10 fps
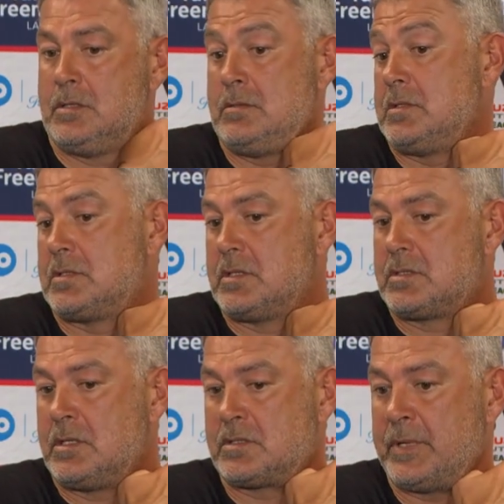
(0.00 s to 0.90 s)
you know,
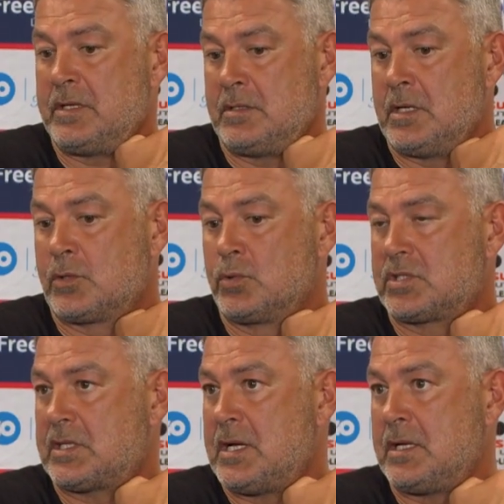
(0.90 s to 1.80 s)
it's been a good
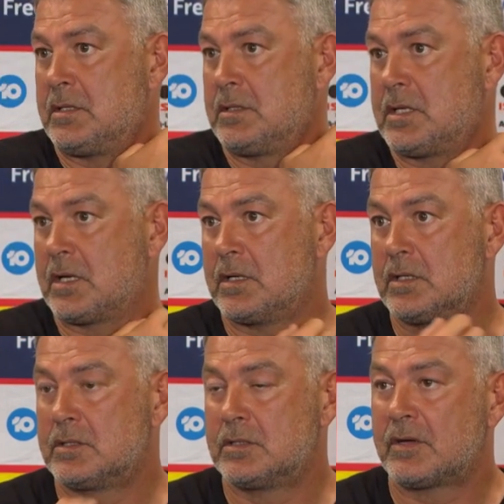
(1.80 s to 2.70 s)
start, and they're
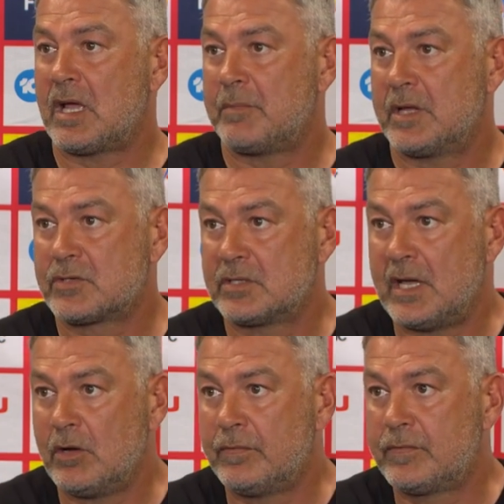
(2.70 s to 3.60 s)
going to, I gave them an extra
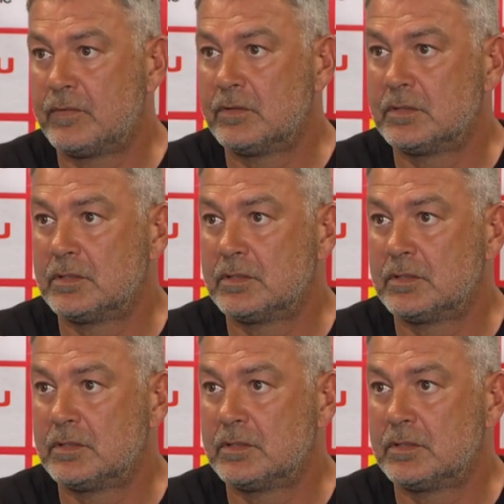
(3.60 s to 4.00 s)
day off